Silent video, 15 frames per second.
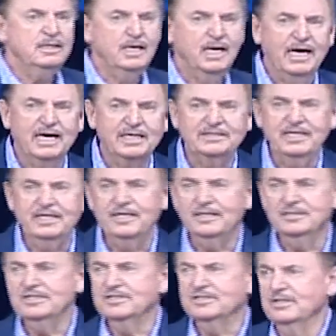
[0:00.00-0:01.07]
I'll tell you
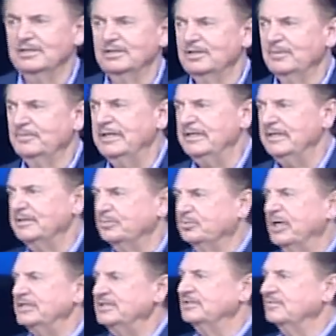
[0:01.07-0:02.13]
just a little bit in the
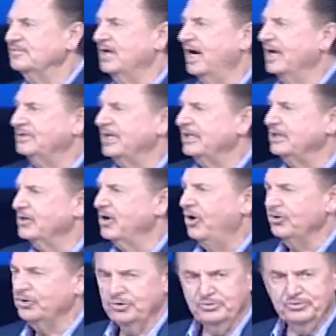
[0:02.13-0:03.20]
presence of God, take care of
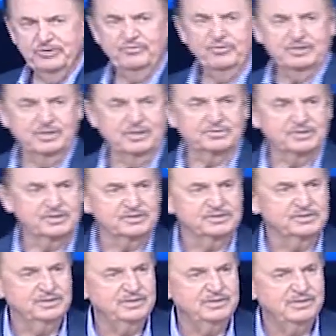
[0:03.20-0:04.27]
all your
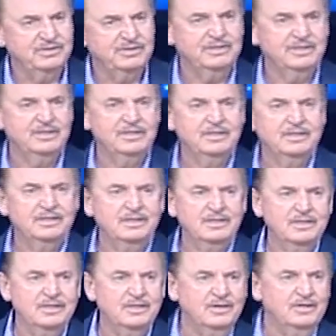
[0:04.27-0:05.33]
difficulties
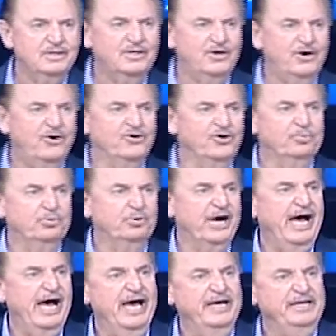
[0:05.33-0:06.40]
all your
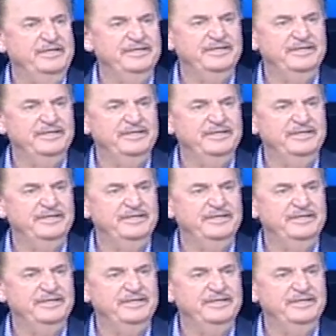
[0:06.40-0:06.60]
pride,